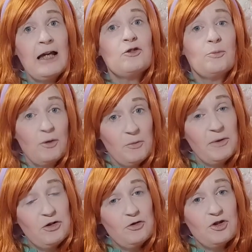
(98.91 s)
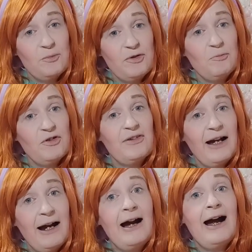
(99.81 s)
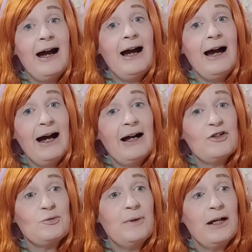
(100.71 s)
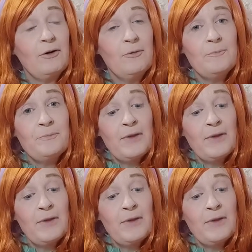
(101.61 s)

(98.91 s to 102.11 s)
So probably do something with that as well.